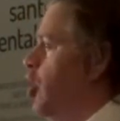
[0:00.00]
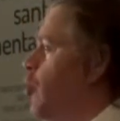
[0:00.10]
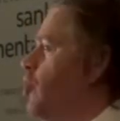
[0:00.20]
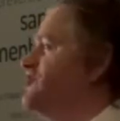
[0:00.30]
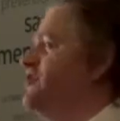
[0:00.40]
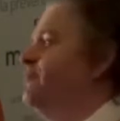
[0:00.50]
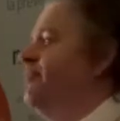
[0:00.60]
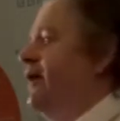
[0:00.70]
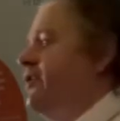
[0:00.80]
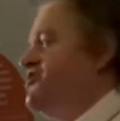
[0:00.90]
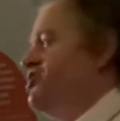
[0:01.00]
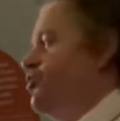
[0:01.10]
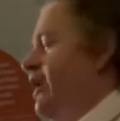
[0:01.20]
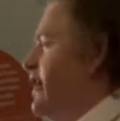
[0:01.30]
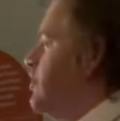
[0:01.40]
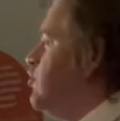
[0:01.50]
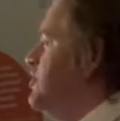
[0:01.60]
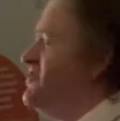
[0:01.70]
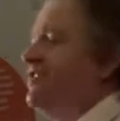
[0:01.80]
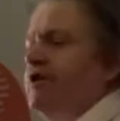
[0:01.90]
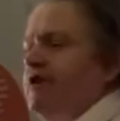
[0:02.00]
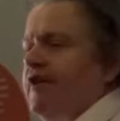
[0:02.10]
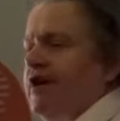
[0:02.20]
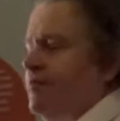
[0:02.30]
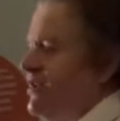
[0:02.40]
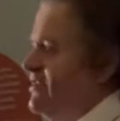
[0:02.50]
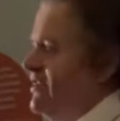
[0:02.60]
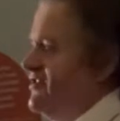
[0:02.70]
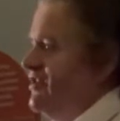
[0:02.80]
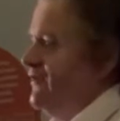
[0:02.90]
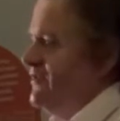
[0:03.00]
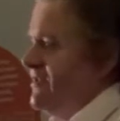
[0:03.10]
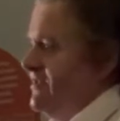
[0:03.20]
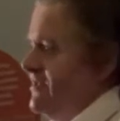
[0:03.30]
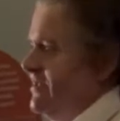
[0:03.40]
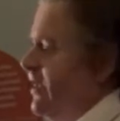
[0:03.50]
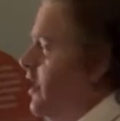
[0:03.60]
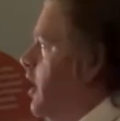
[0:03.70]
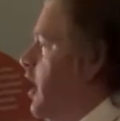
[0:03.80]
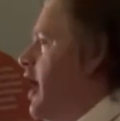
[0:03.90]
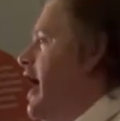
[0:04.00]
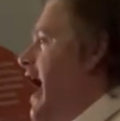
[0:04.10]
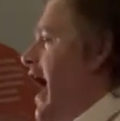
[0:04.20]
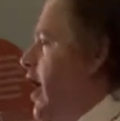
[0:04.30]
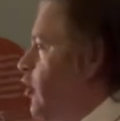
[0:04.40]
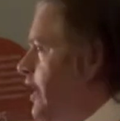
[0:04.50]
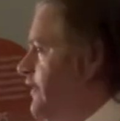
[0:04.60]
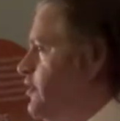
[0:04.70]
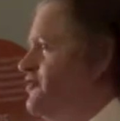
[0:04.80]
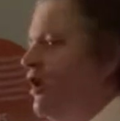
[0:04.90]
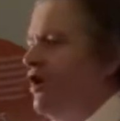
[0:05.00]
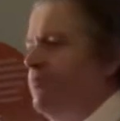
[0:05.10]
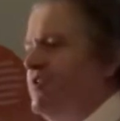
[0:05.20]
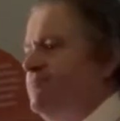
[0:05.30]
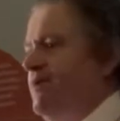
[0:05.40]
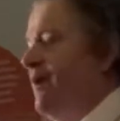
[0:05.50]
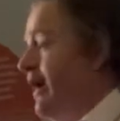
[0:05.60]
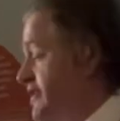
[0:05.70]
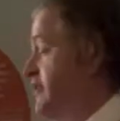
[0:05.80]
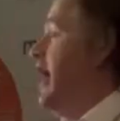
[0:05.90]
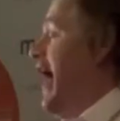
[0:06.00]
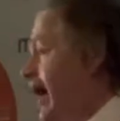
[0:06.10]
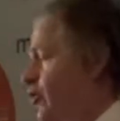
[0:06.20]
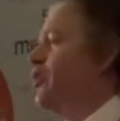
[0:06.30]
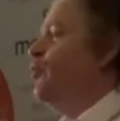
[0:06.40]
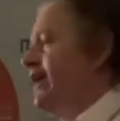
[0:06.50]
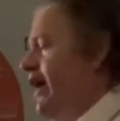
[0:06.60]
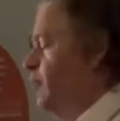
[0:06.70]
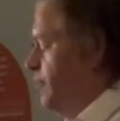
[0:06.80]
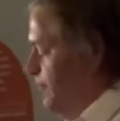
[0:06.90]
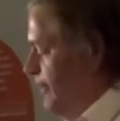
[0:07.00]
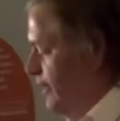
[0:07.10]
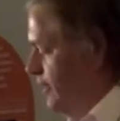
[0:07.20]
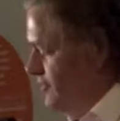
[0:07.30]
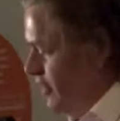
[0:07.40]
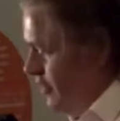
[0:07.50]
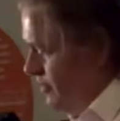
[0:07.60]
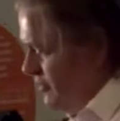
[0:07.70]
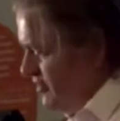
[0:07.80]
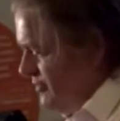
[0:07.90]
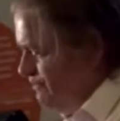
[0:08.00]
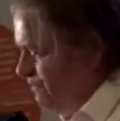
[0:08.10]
What are the barriers to increasing the availability of services? How can those arguments be made? How can we help make those arguments?